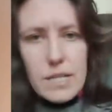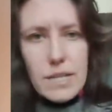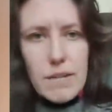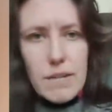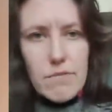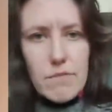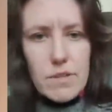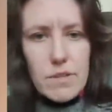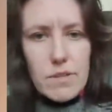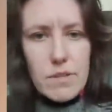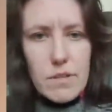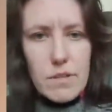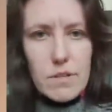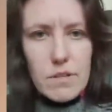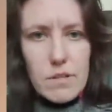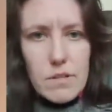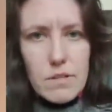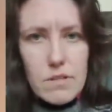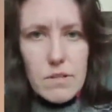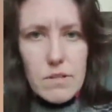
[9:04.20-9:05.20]
and everything.
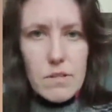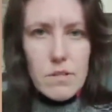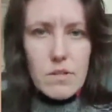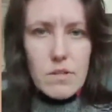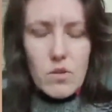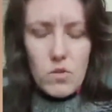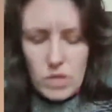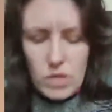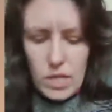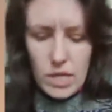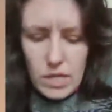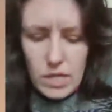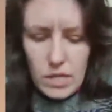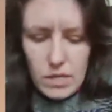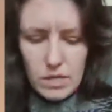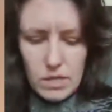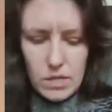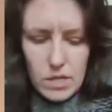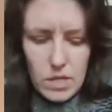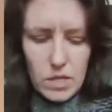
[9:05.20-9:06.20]
Okay?
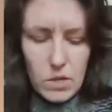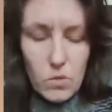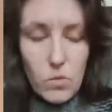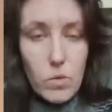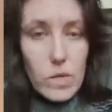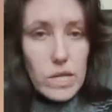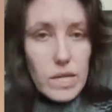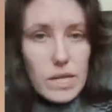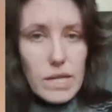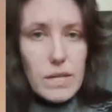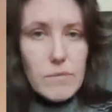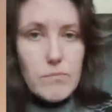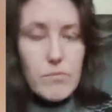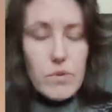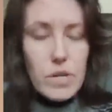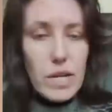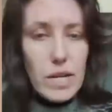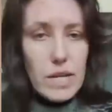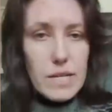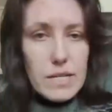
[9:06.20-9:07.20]
We need
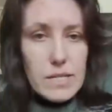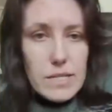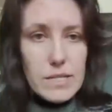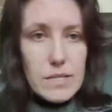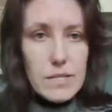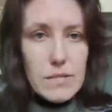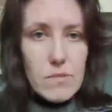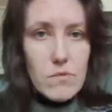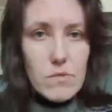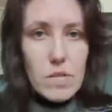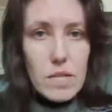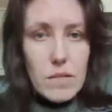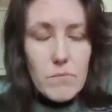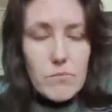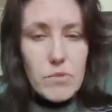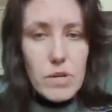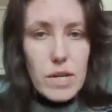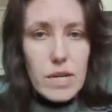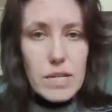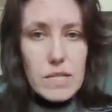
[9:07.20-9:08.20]
prayers. We need
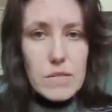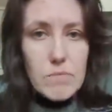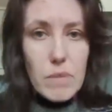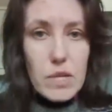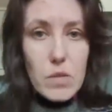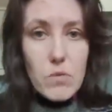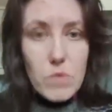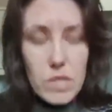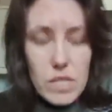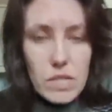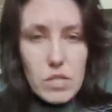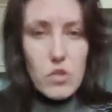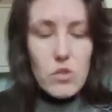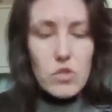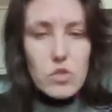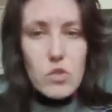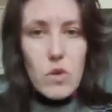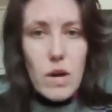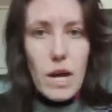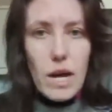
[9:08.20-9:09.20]
prayers, but we need
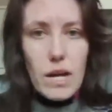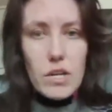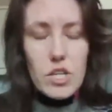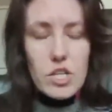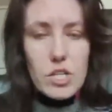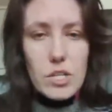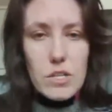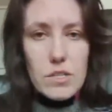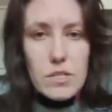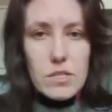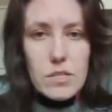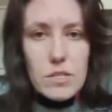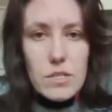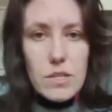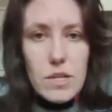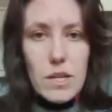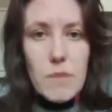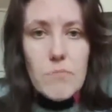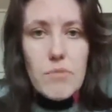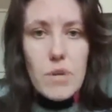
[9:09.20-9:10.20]
also actions.
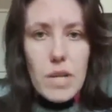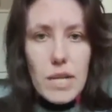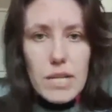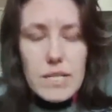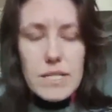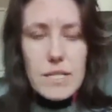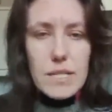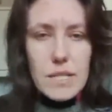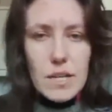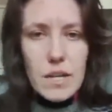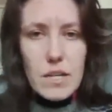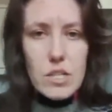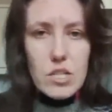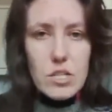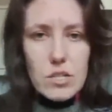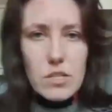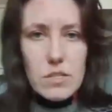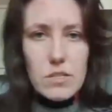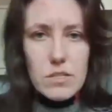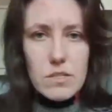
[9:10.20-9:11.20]
Prayers and
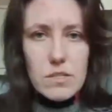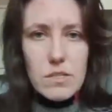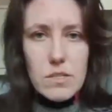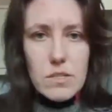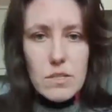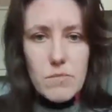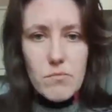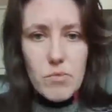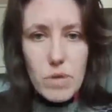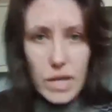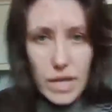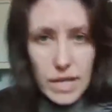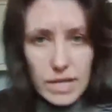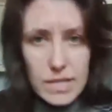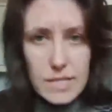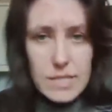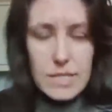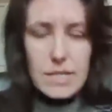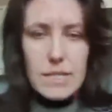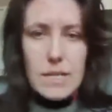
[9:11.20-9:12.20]
actions.
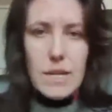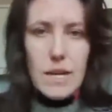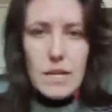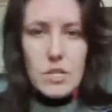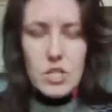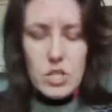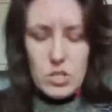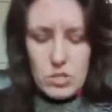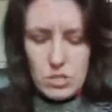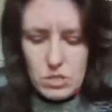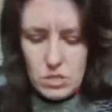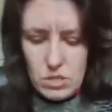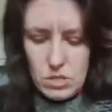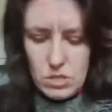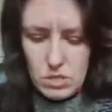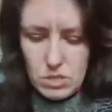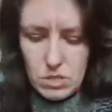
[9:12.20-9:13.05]
Prayers and actions.